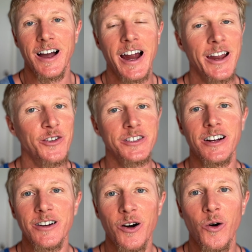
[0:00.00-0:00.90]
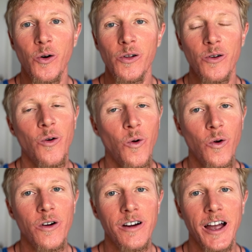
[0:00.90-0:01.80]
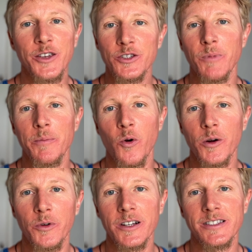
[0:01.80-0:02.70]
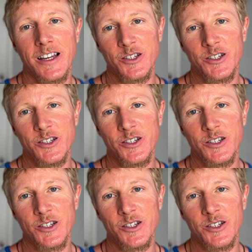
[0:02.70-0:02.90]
I either dug a hole or I used my portable cassette